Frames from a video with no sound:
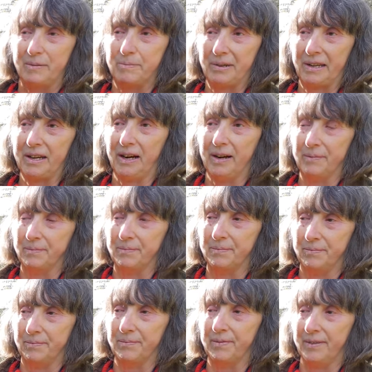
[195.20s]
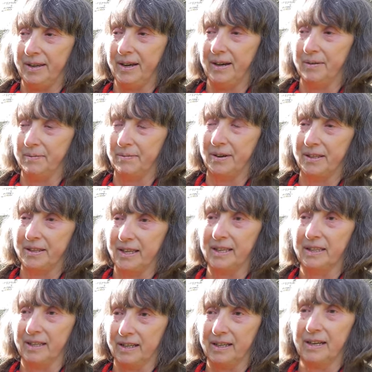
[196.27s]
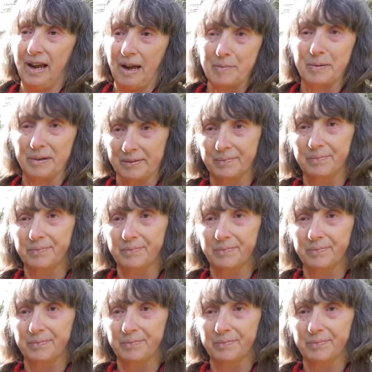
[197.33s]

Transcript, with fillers: become um, a thing that can happen,